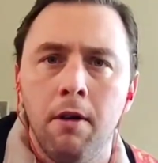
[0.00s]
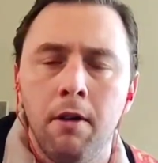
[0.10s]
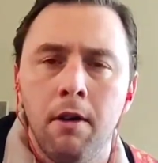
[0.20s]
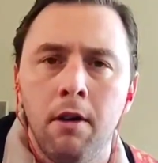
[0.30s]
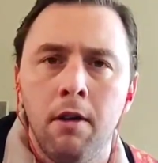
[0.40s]

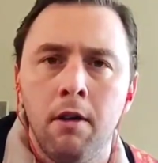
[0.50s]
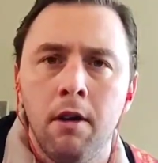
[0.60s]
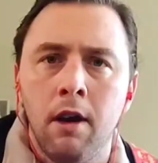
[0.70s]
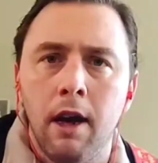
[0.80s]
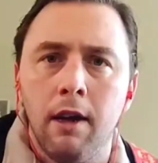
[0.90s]

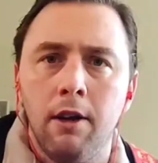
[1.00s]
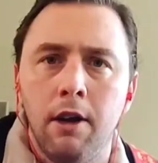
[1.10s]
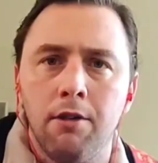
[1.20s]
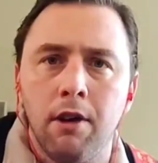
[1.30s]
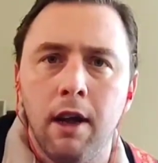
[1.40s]
And
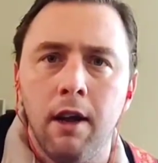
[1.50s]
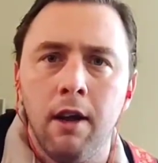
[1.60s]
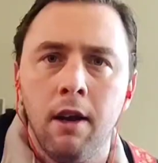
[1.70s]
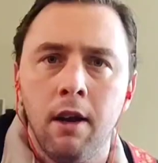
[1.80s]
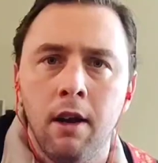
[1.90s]
does it again,
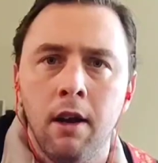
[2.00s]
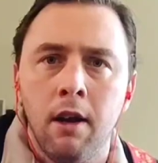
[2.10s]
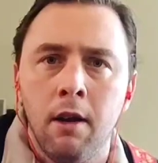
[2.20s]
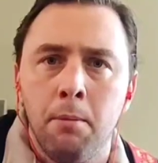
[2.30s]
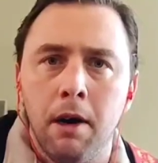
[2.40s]

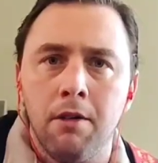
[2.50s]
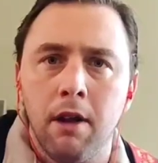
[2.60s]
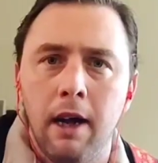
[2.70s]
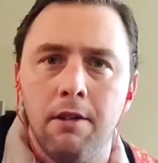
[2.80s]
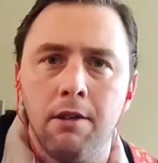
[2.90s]
but he
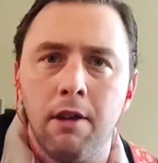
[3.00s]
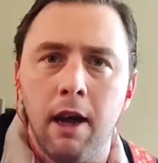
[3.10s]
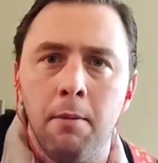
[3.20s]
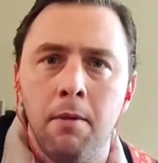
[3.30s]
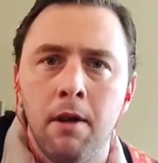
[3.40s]
slides this time.